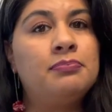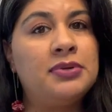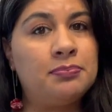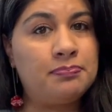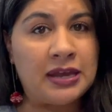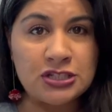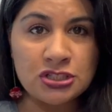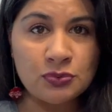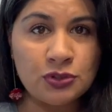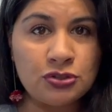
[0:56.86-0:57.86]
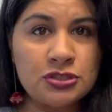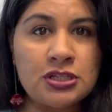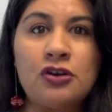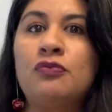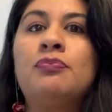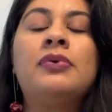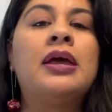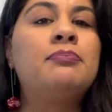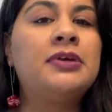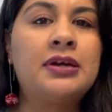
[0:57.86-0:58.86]
Be patient with yourself
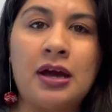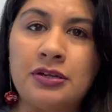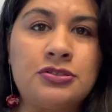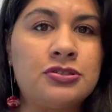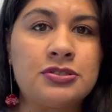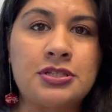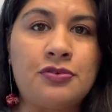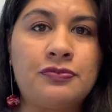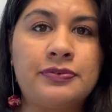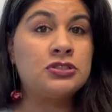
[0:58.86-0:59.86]
and be kind to yourself.